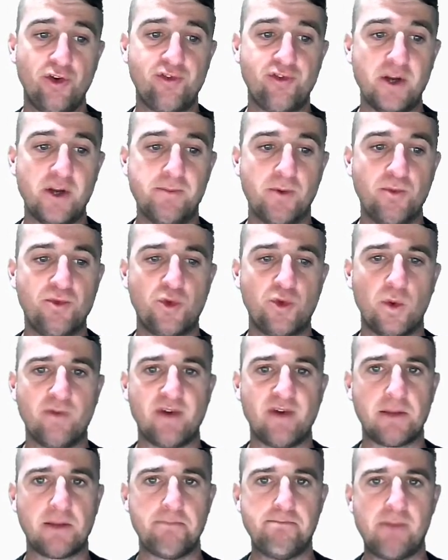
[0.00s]
three months, we've
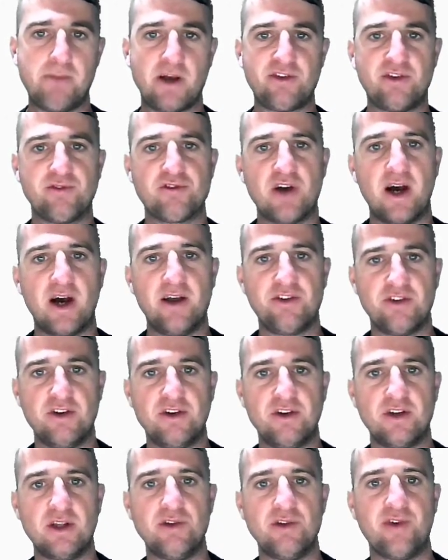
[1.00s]
had a massive rise in
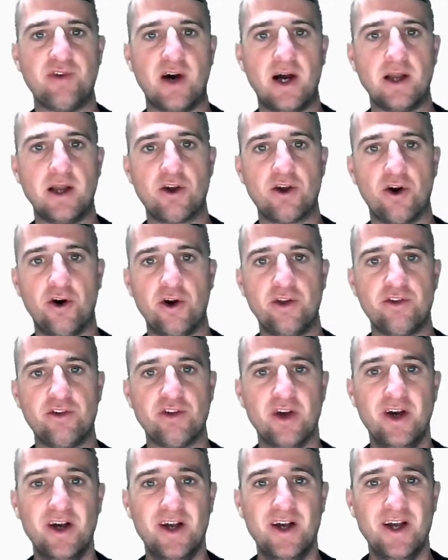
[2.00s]
DeFi coins.
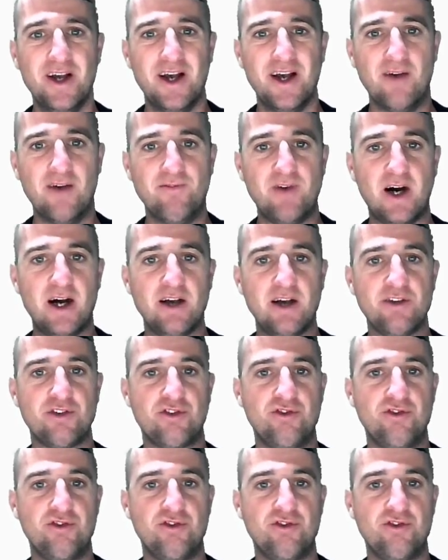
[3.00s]
And that has